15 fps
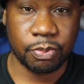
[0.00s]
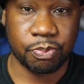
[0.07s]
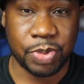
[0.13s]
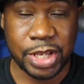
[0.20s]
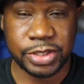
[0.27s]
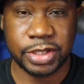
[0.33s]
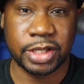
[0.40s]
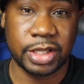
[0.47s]

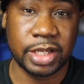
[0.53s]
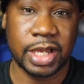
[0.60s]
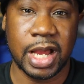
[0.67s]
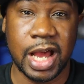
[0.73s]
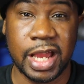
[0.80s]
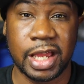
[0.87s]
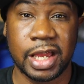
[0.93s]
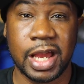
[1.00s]
basically,
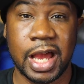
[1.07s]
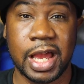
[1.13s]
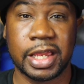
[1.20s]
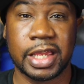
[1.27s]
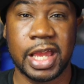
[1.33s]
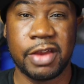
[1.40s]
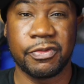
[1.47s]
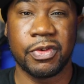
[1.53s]
I
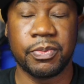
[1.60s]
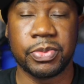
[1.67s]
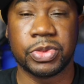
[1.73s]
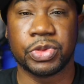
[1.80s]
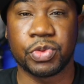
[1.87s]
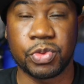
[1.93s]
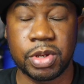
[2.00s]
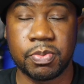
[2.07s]
gave them
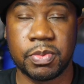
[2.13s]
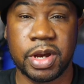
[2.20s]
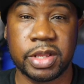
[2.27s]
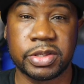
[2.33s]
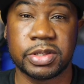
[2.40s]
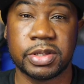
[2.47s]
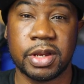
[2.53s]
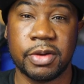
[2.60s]
3
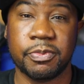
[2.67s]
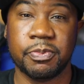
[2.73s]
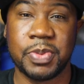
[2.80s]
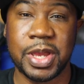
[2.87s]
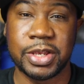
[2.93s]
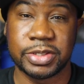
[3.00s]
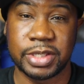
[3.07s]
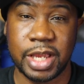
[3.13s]
months of
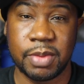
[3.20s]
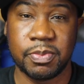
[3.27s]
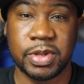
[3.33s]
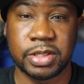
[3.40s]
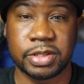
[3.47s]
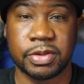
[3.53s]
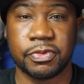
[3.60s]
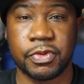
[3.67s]
bank
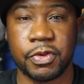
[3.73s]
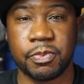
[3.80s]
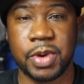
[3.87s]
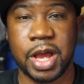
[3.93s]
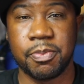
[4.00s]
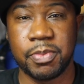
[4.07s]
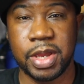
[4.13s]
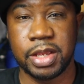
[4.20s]
statements of
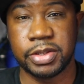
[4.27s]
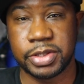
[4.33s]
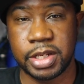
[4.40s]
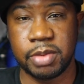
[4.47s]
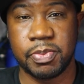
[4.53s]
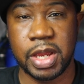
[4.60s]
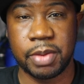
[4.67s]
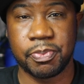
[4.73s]
my main
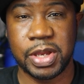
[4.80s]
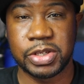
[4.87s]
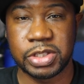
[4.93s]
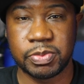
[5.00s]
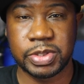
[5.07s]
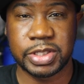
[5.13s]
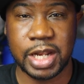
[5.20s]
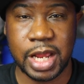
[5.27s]
Citibank bank
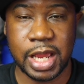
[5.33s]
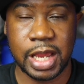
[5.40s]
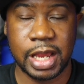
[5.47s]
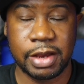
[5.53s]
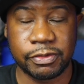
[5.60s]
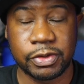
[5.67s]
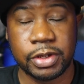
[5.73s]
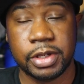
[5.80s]
statements that I
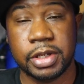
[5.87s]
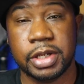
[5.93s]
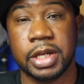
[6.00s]
have.